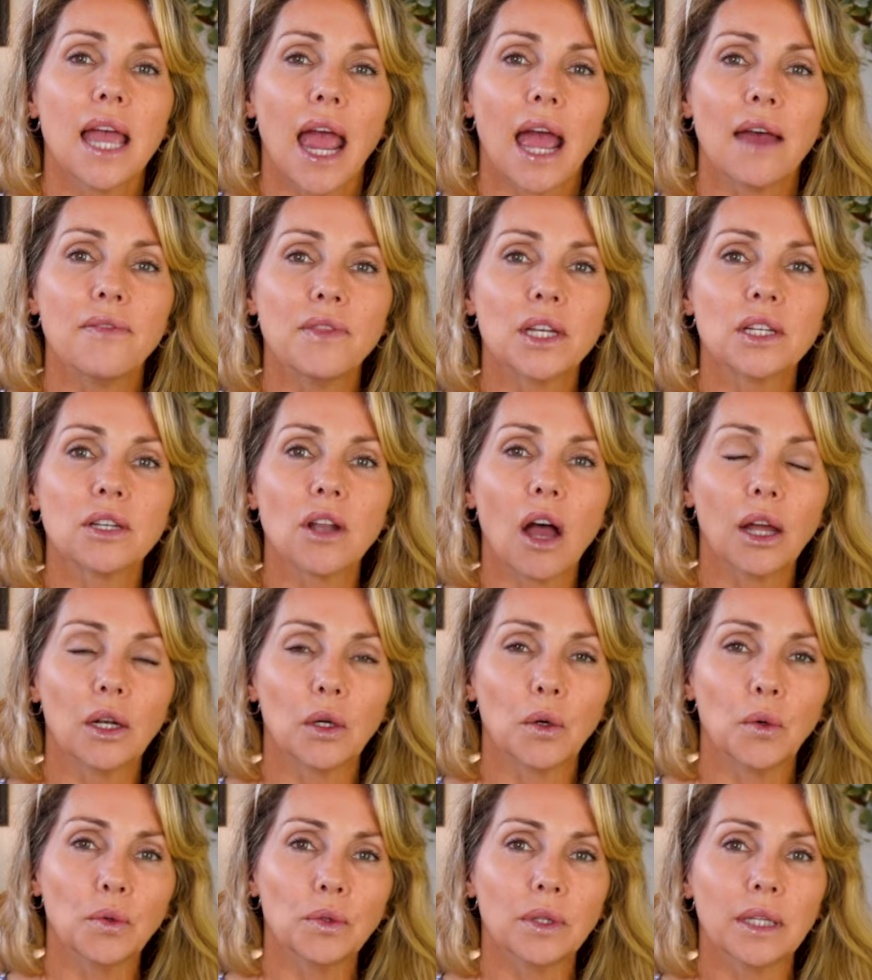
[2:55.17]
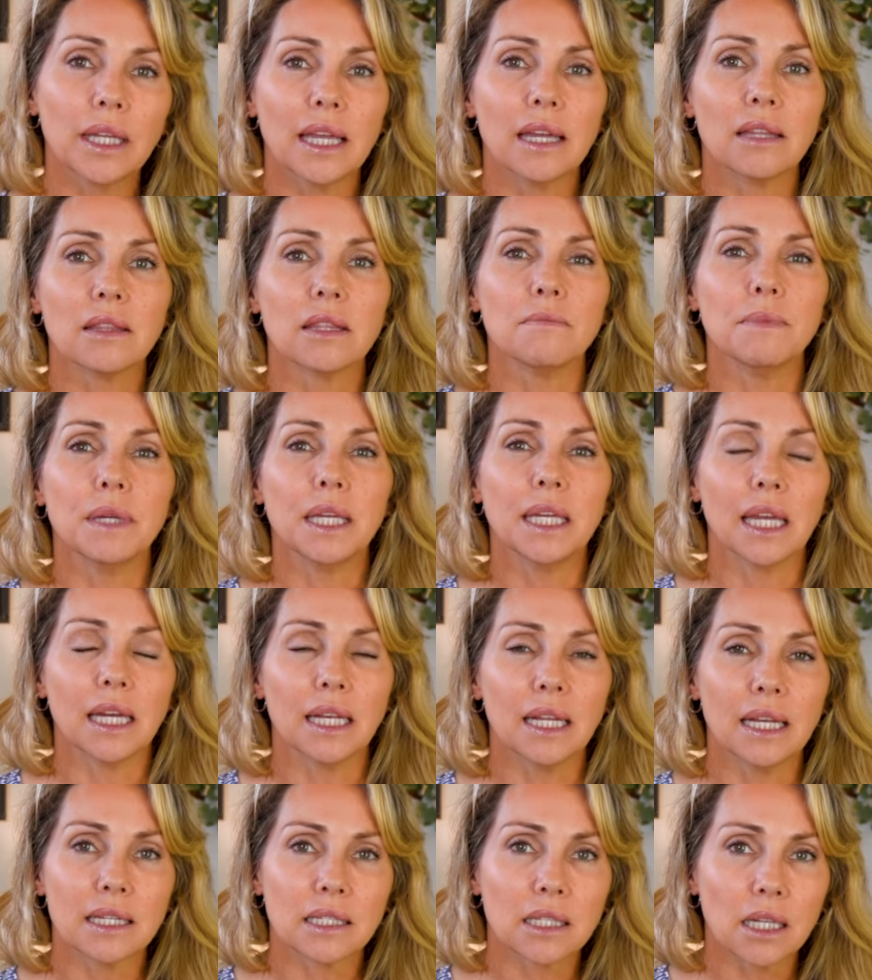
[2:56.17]
And then not only in the
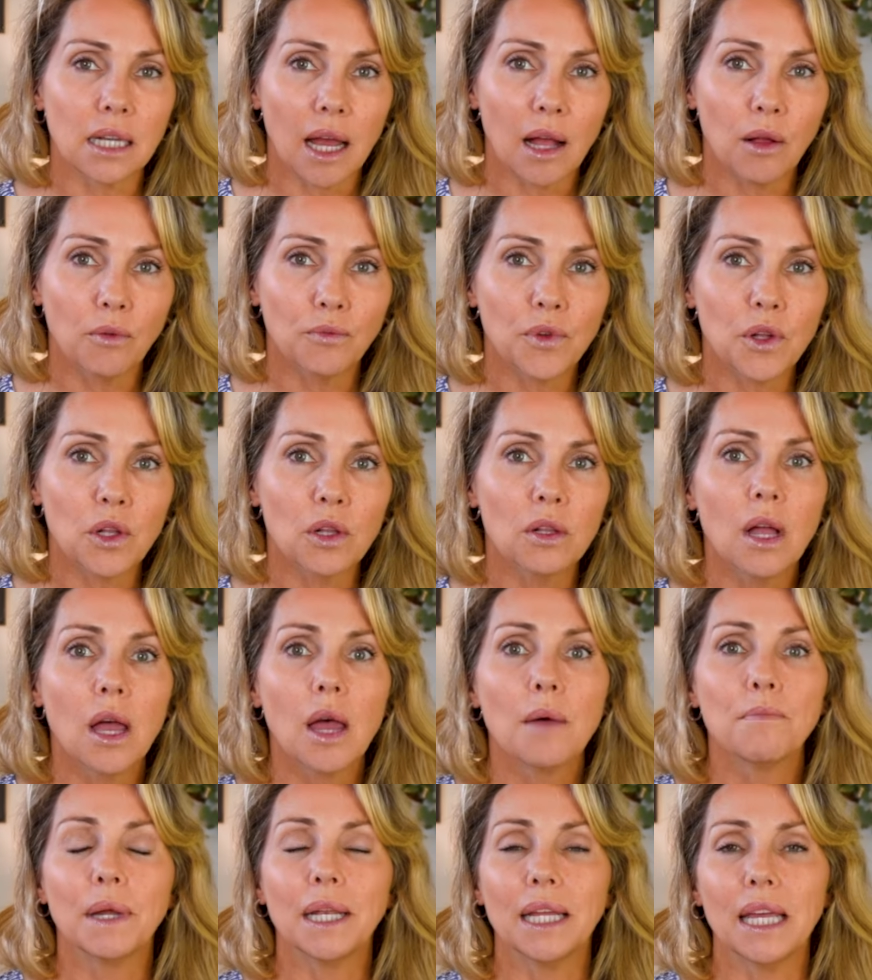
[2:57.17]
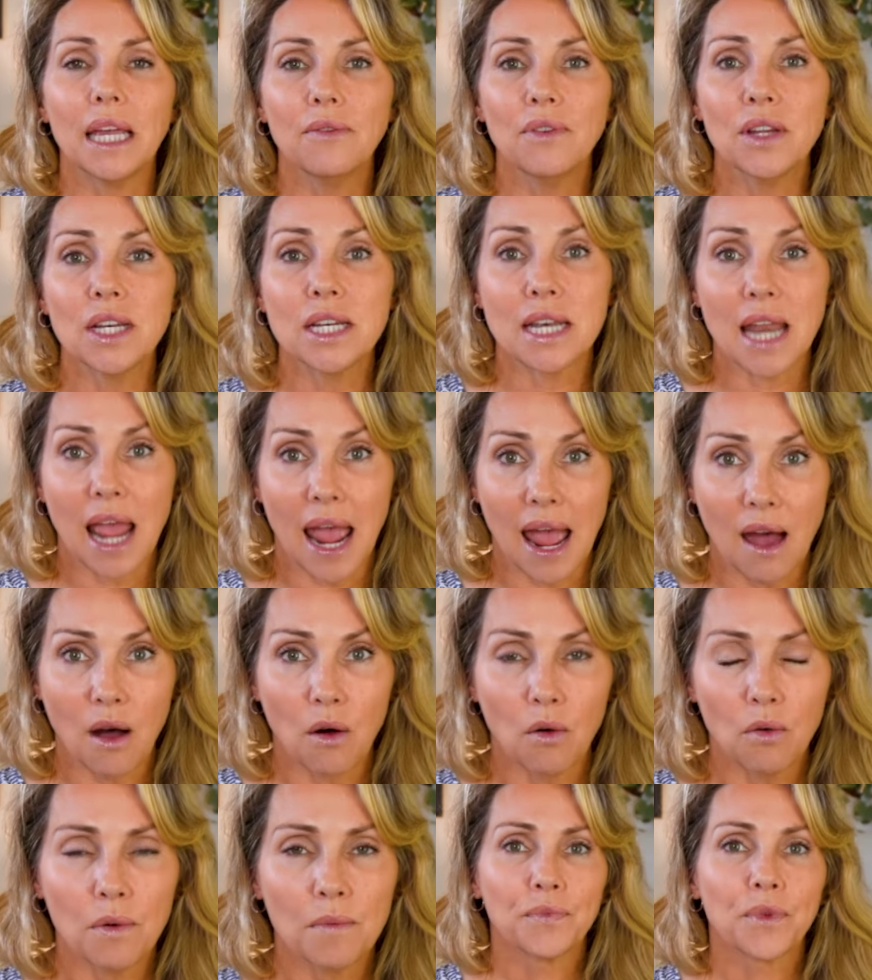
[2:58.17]
beginning is it helpful, but even
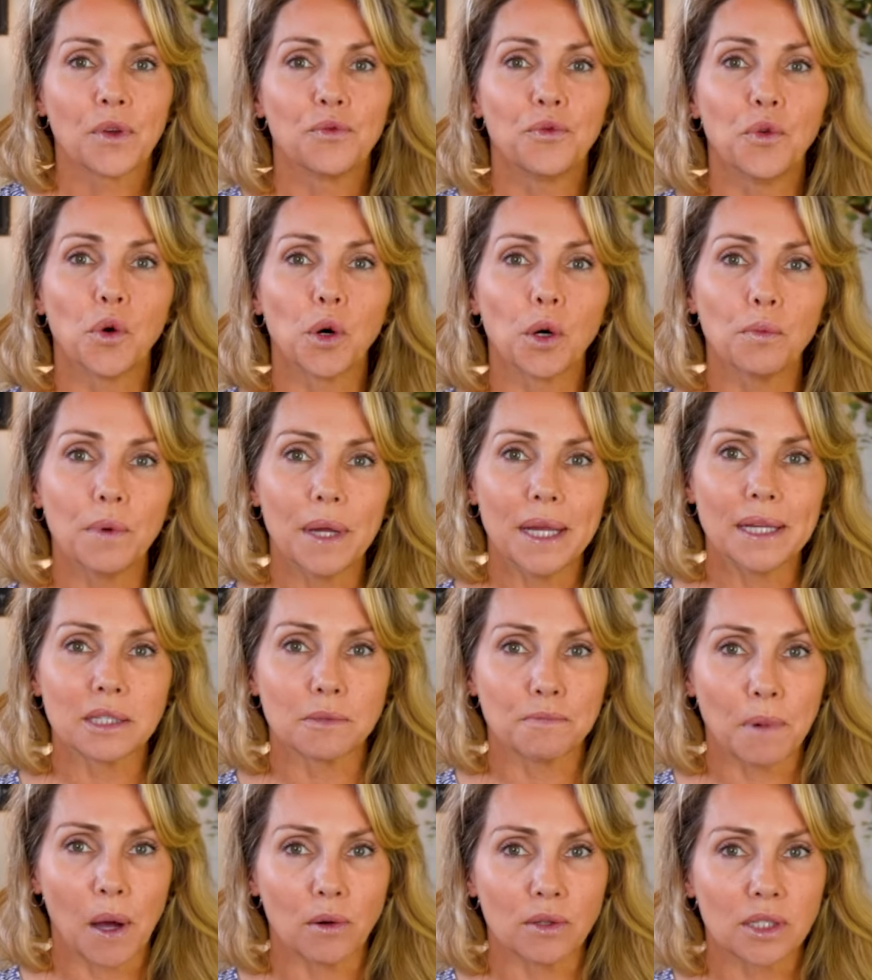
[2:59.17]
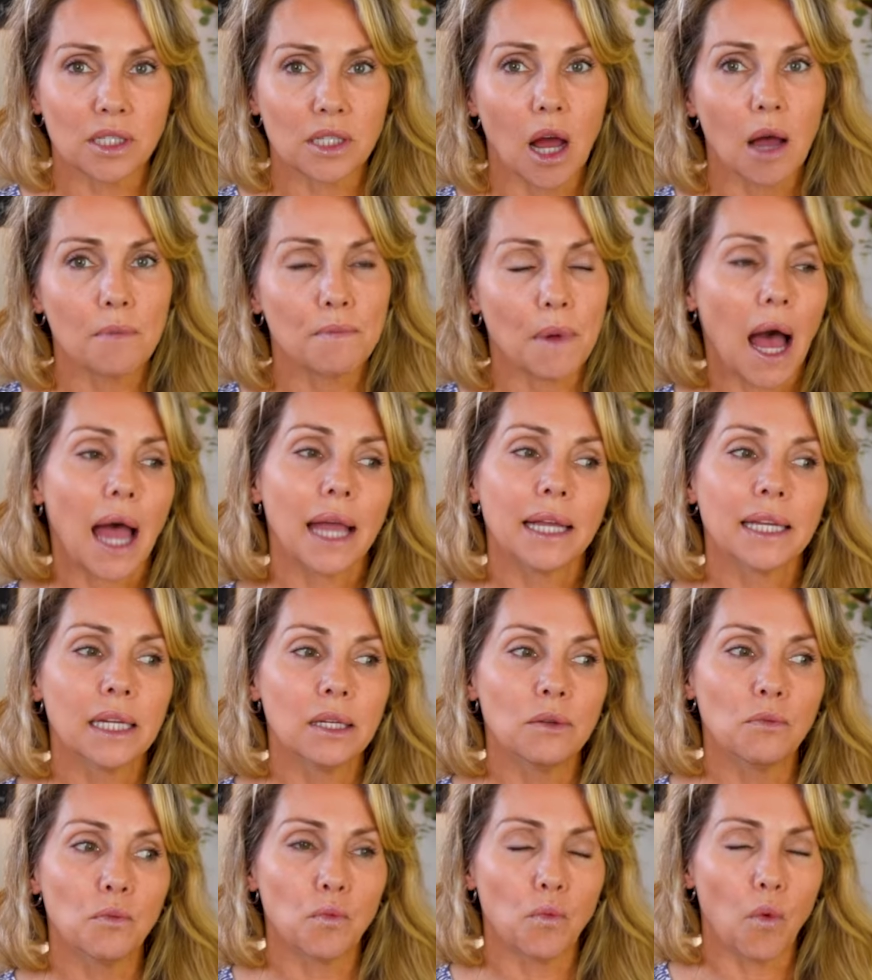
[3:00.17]
now, 4 weeks post-op, I can